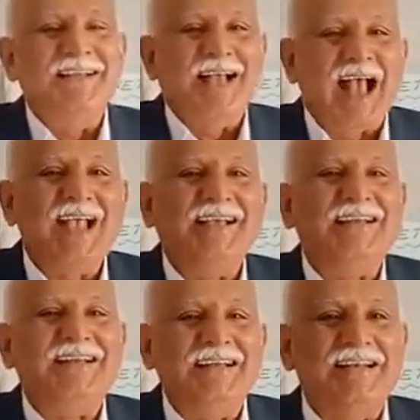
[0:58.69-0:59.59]

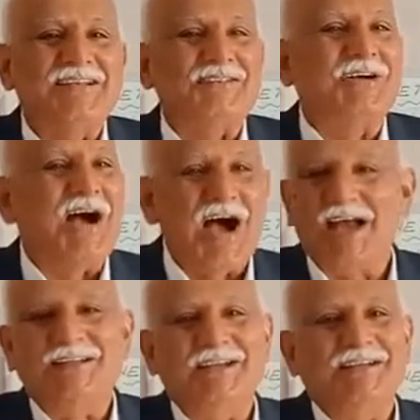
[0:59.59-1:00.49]
Air in its
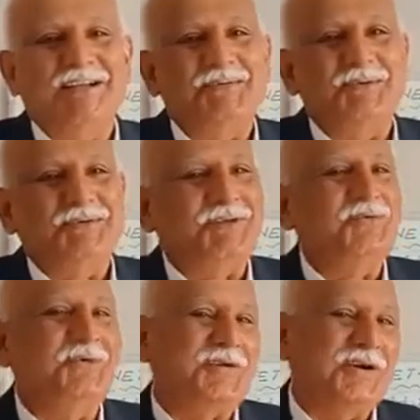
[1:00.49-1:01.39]
horizontal motion,
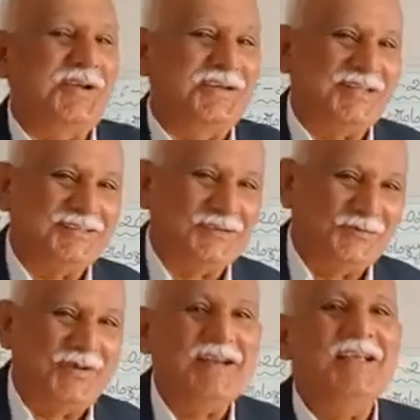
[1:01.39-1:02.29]
we call it as the
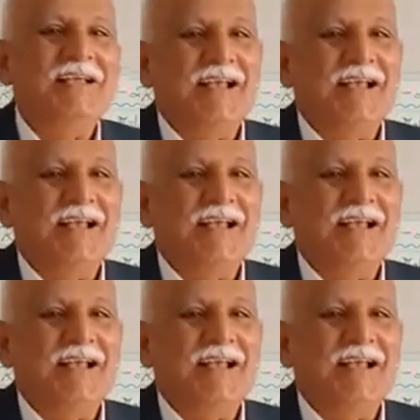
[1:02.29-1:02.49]
wind.